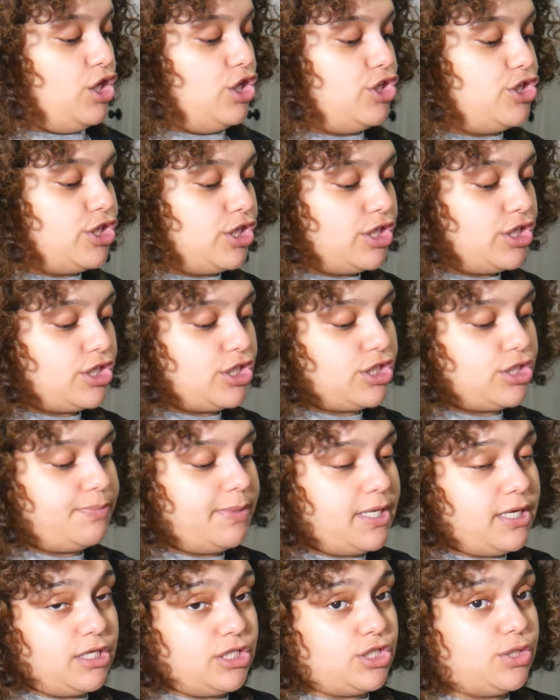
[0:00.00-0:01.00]
Just
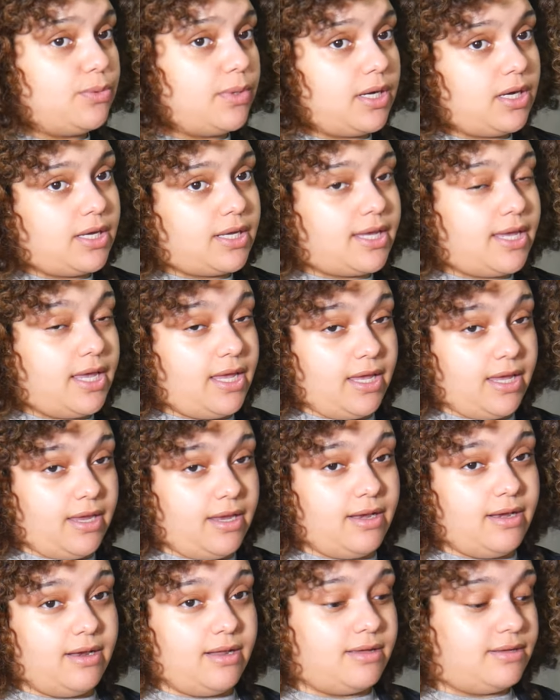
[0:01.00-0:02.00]
because you walk
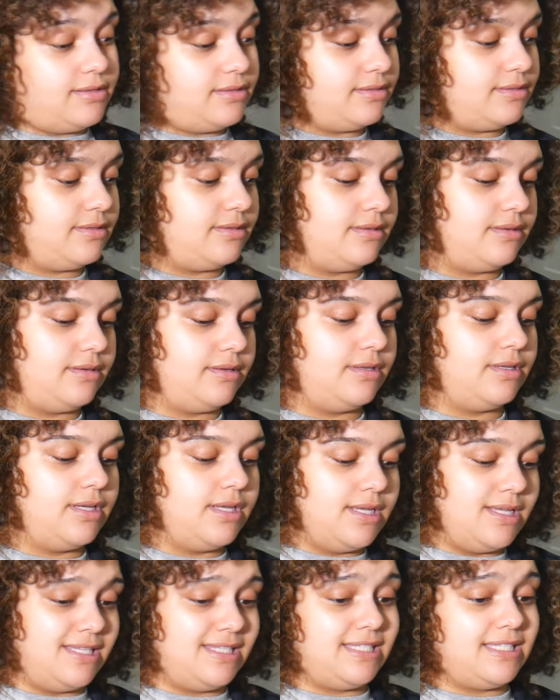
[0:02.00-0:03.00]
in
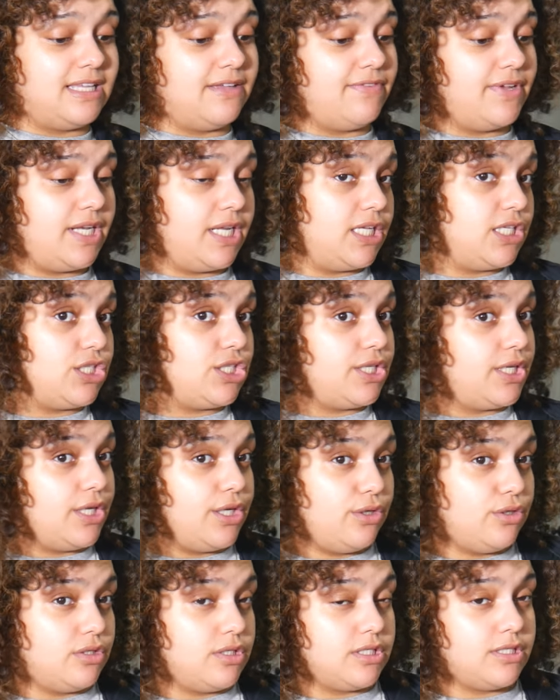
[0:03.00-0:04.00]
7-inch
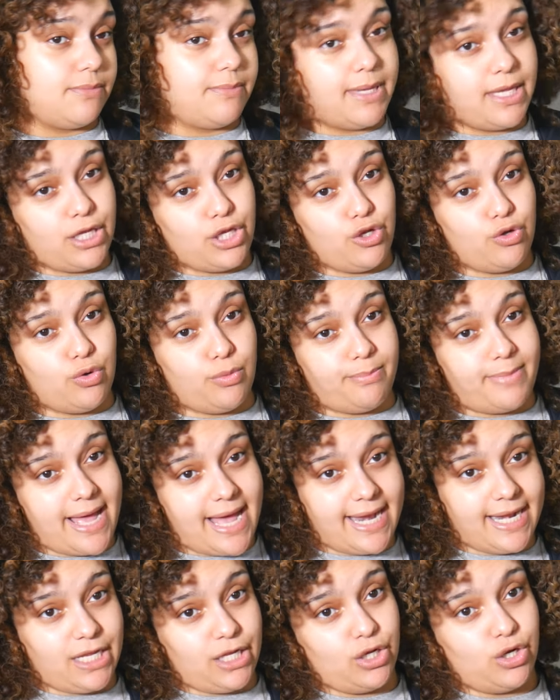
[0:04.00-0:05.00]
heels doesn't make you a baddie